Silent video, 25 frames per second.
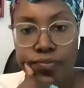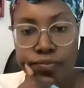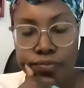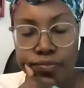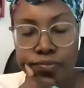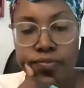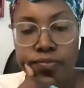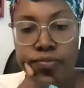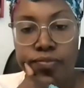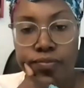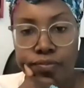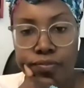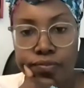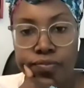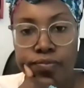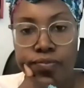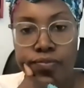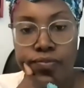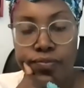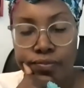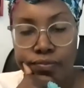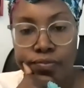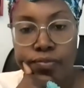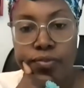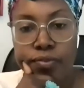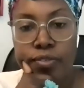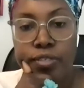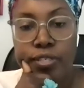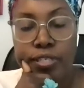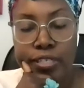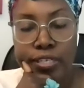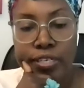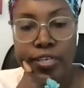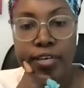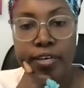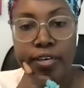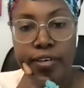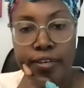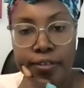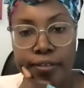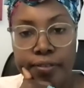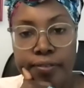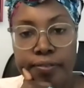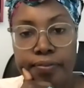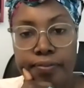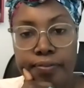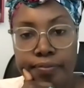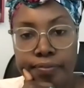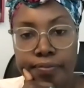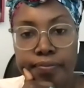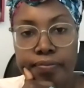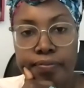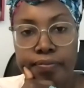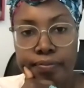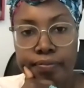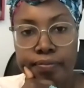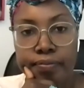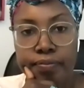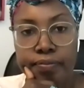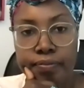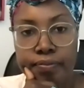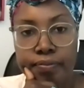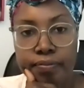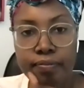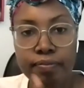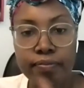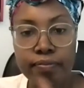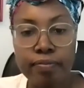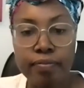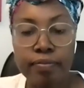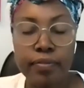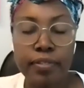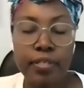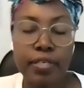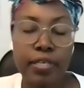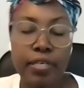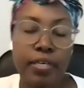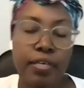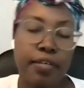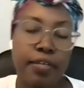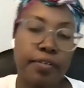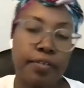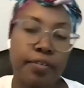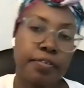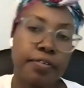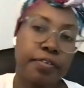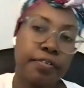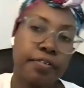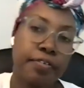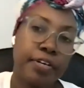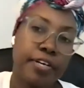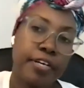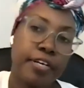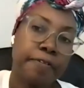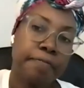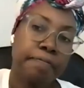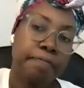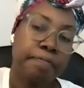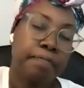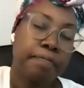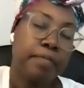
balm. Um, yeah. Yeah. Yeah. Great.